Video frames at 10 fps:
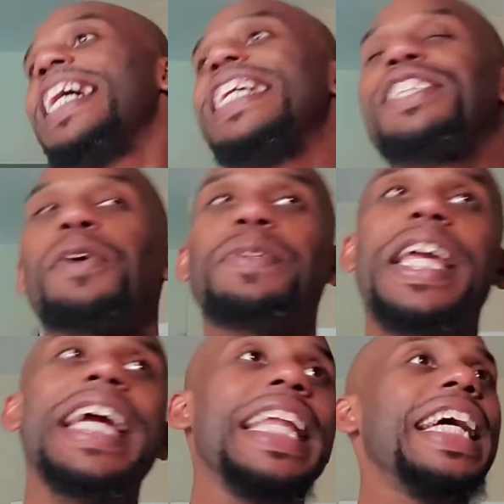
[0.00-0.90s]
So
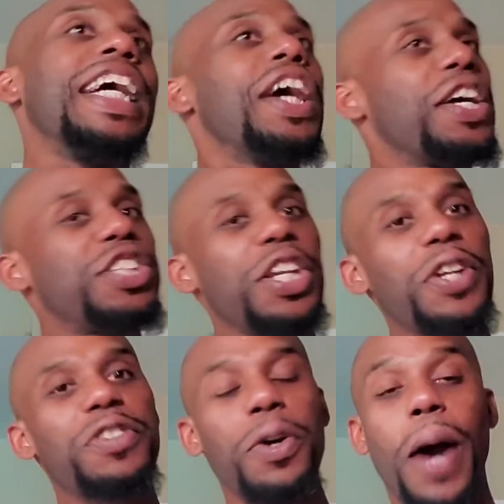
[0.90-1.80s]
then
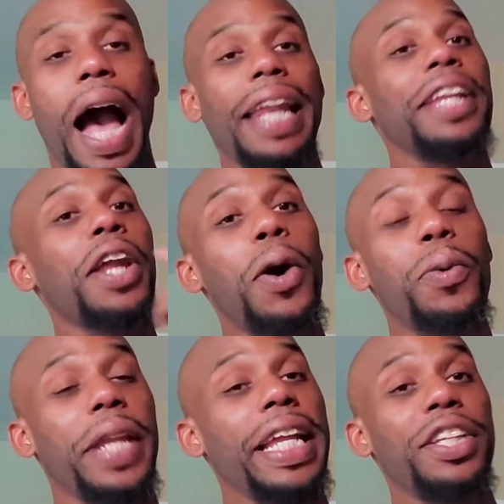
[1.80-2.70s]
so I didn't
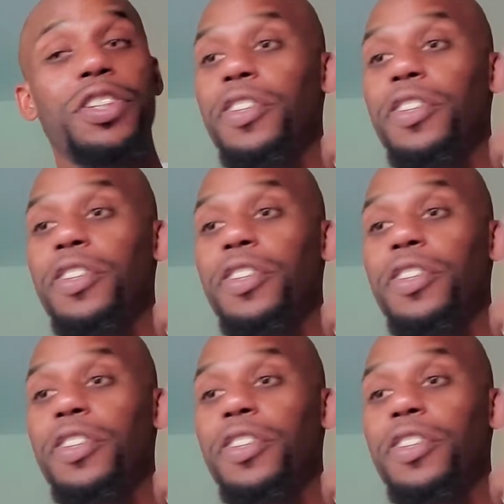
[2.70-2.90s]
know that,